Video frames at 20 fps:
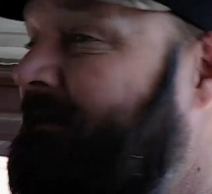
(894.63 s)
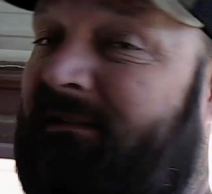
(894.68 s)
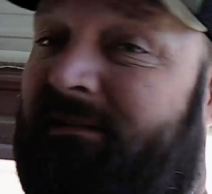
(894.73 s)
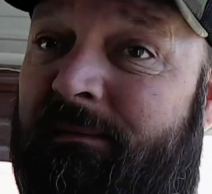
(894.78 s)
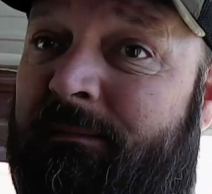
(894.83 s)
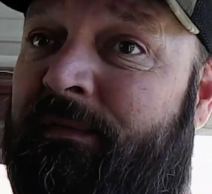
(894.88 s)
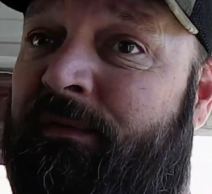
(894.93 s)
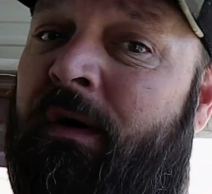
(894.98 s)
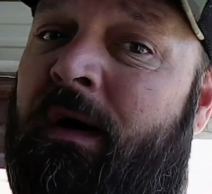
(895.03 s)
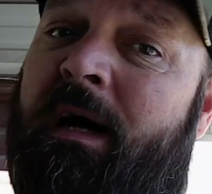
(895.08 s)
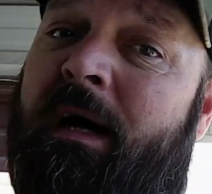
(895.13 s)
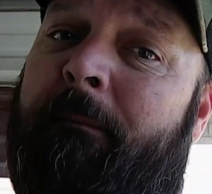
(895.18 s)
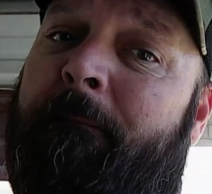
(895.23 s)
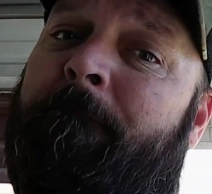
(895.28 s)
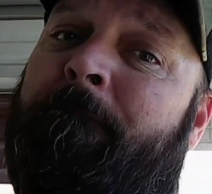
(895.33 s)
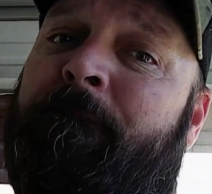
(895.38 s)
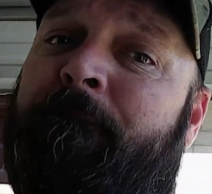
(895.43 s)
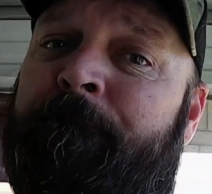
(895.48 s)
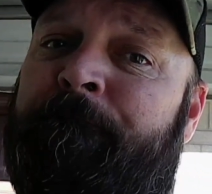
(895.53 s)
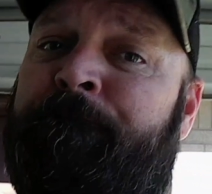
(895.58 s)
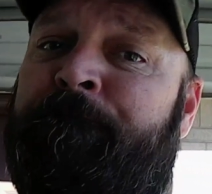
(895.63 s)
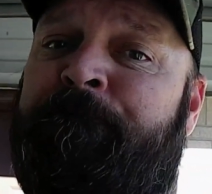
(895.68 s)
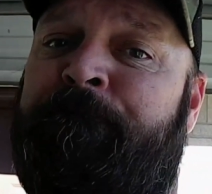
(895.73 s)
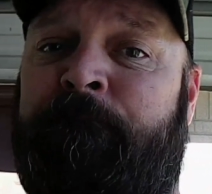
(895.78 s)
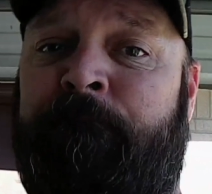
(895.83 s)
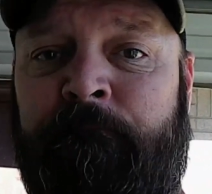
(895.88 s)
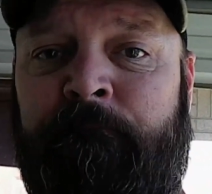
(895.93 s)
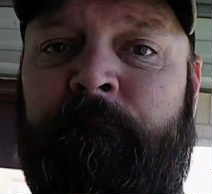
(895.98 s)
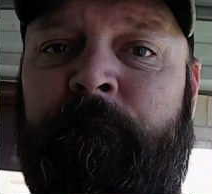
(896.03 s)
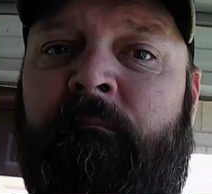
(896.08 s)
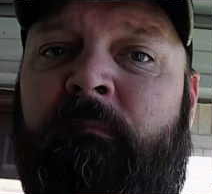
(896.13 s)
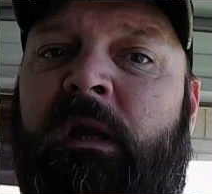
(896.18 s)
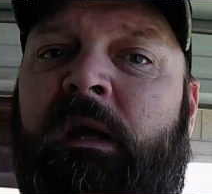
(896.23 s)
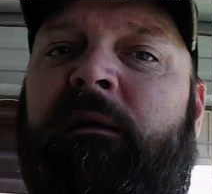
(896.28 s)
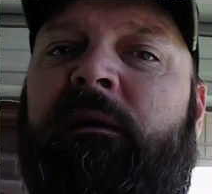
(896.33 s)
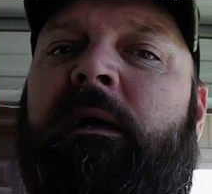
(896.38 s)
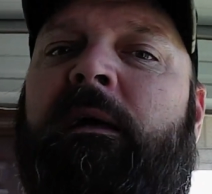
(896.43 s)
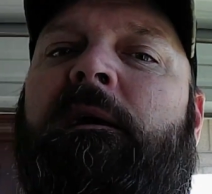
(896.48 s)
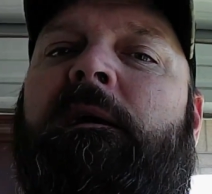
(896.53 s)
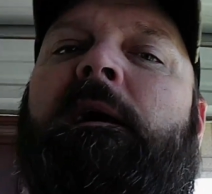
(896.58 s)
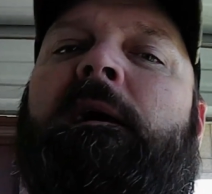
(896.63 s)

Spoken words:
to subscribe. Thank you